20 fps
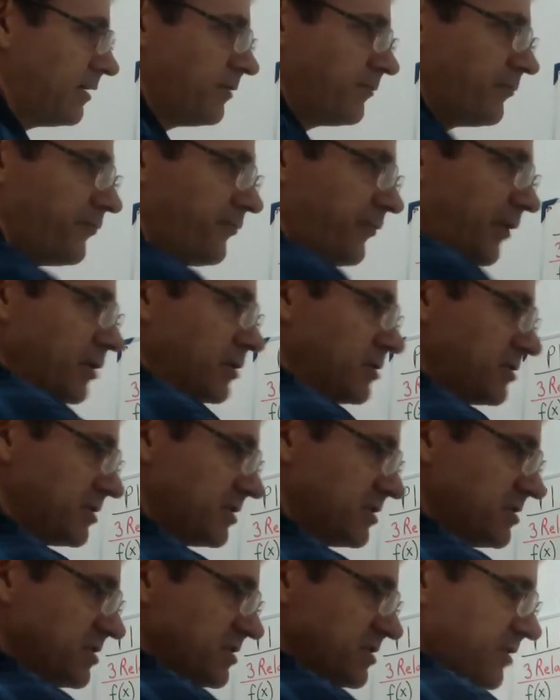
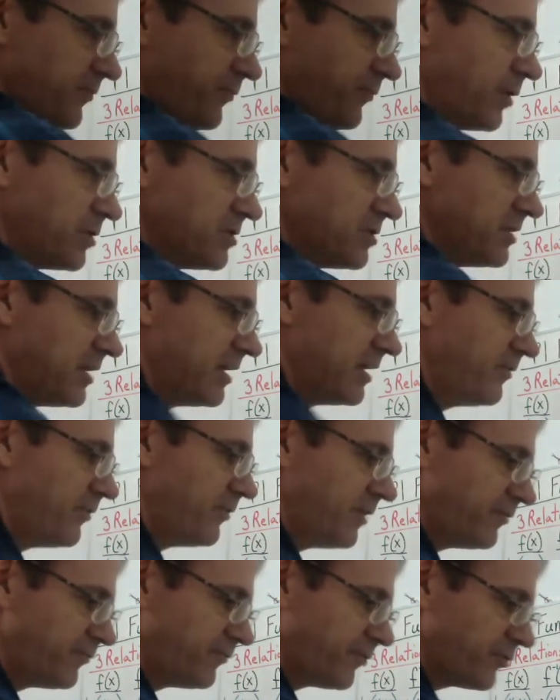functions, the function and
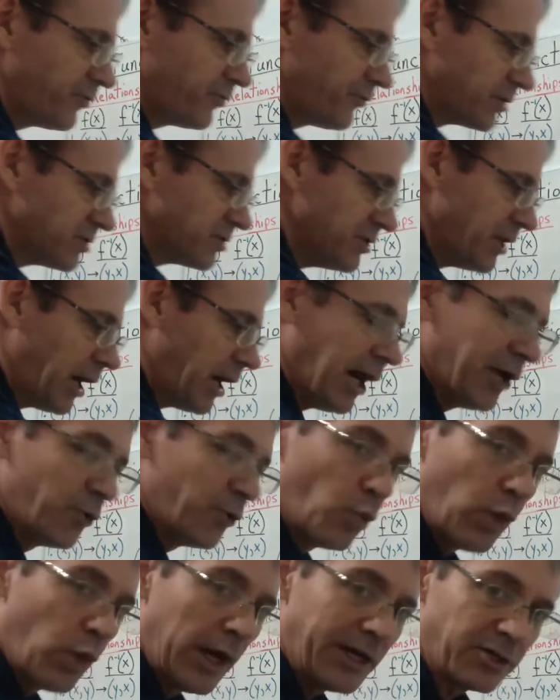inverse function,
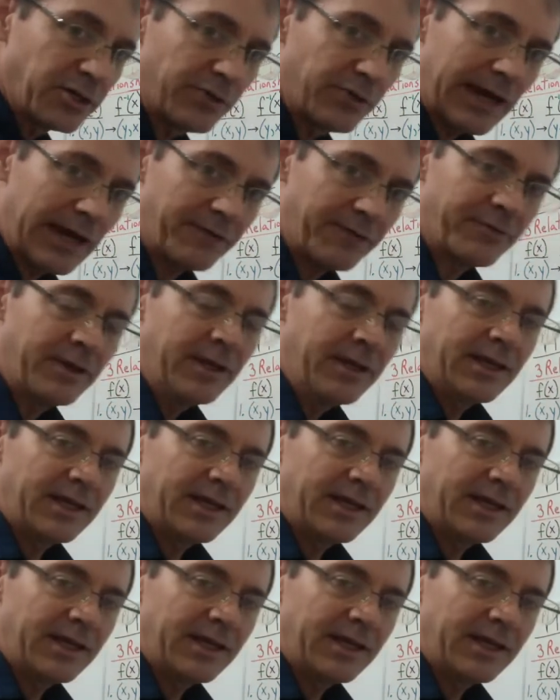on one graph.